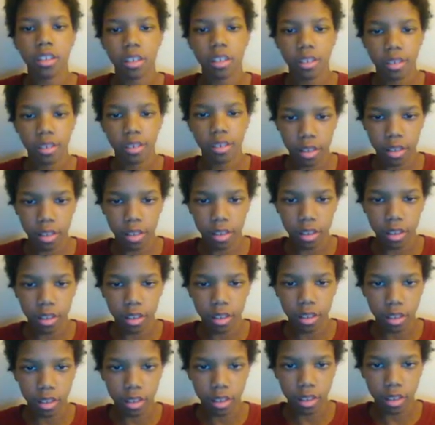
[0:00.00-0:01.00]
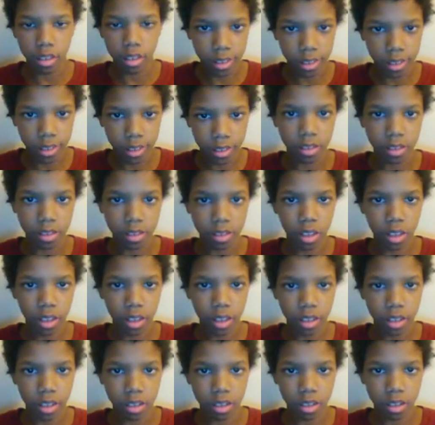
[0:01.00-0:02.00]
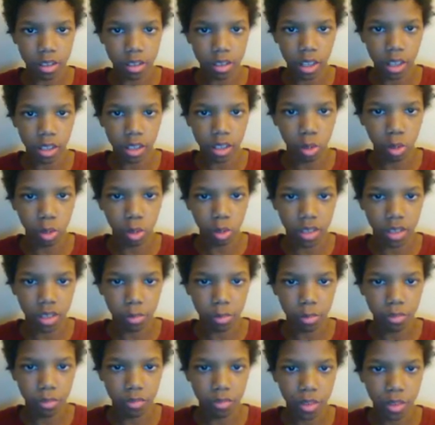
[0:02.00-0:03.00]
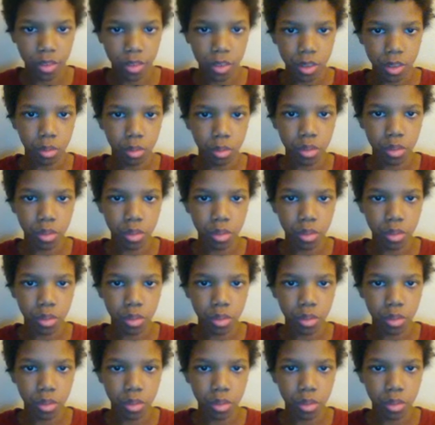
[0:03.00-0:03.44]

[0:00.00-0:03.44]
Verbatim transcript: It, it, it, it's, it's like those type of videos.